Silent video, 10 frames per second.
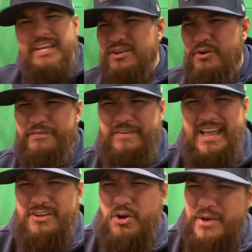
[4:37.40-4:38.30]
Eagle
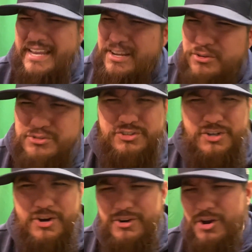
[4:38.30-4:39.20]
fan, no Eagles
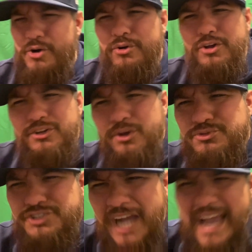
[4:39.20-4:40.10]
shirt, no
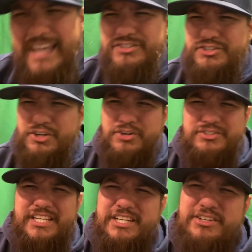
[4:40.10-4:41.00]
Giants
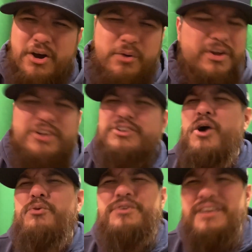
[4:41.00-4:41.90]
jersey, no
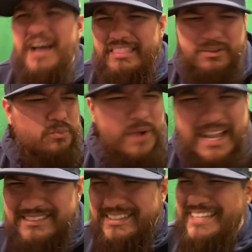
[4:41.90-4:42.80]
nothing.
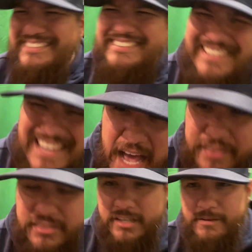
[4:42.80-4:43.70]
Redskins,
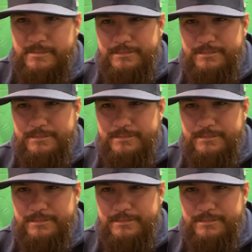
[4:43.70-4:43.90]
nothing.